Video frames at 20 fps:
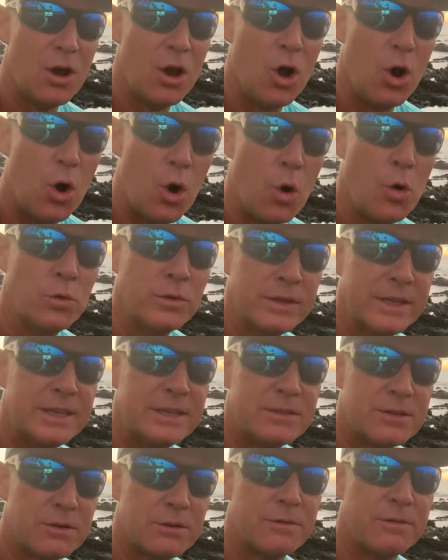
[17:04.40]
only
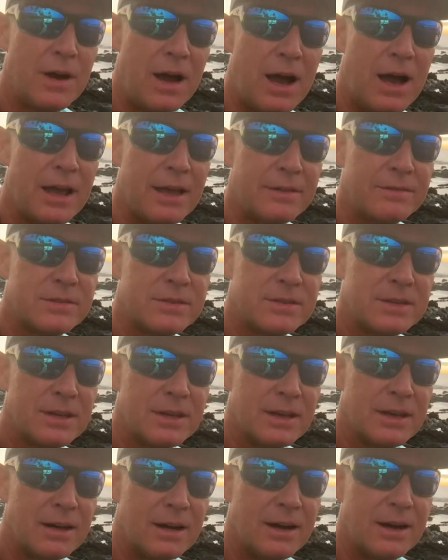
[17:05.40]
survives,
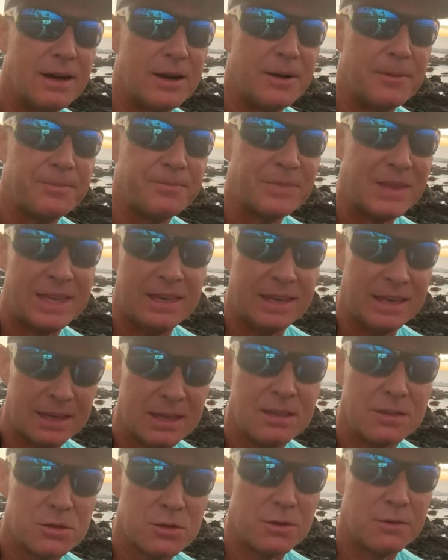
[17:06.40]
it
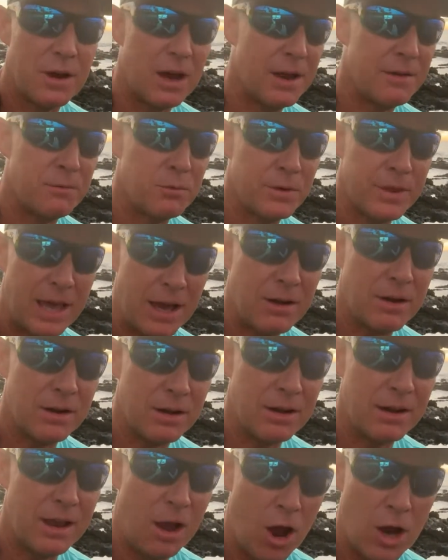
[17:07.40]
can survive without
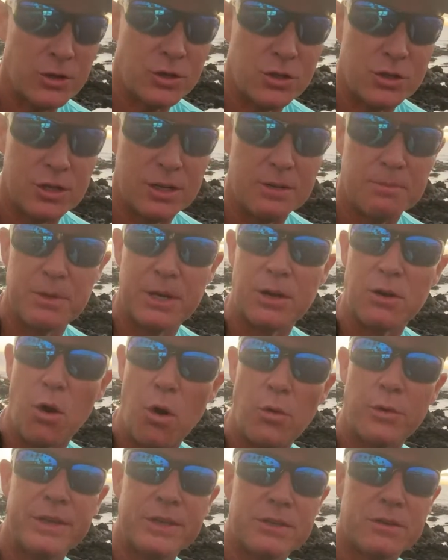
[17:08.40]
oxygen, but it
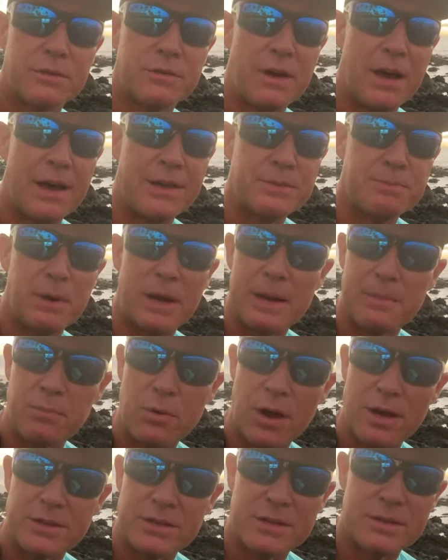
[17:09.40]
only survives by a
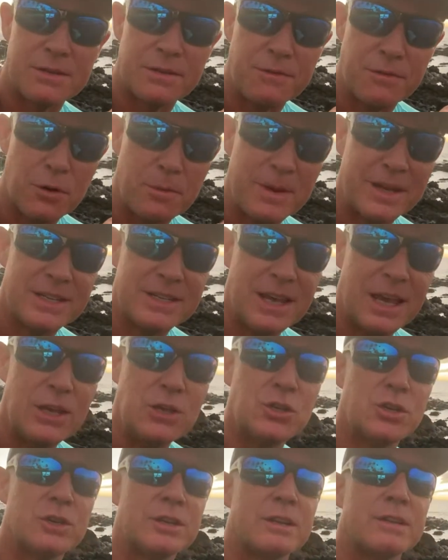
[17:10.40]
process of
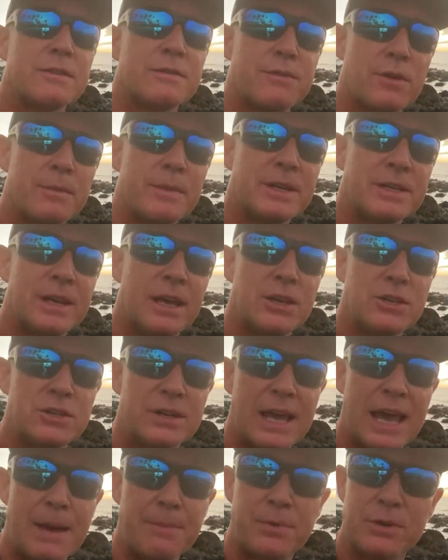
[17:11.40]
fermentation, and the fermentation
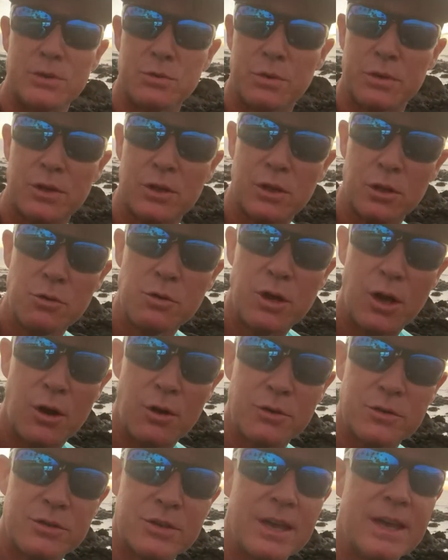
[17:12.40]
happens with
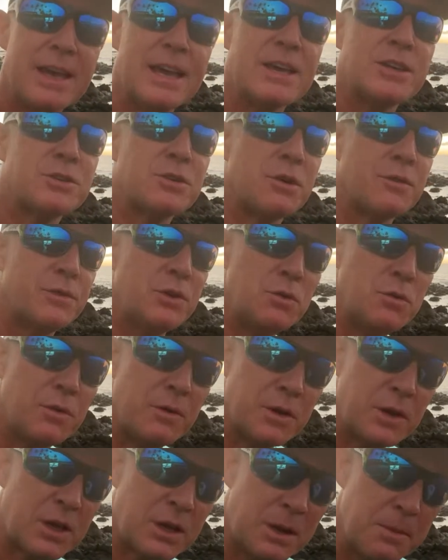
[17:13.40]
glucose. So if you
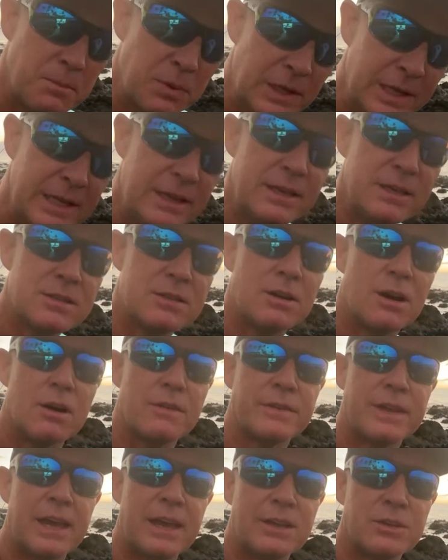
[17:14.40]
completely
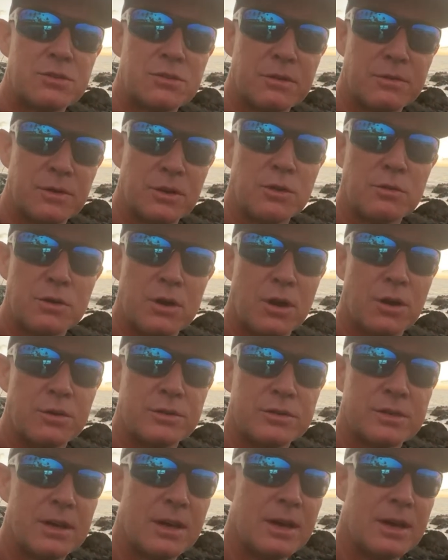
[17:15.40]
starve cancer of glucose,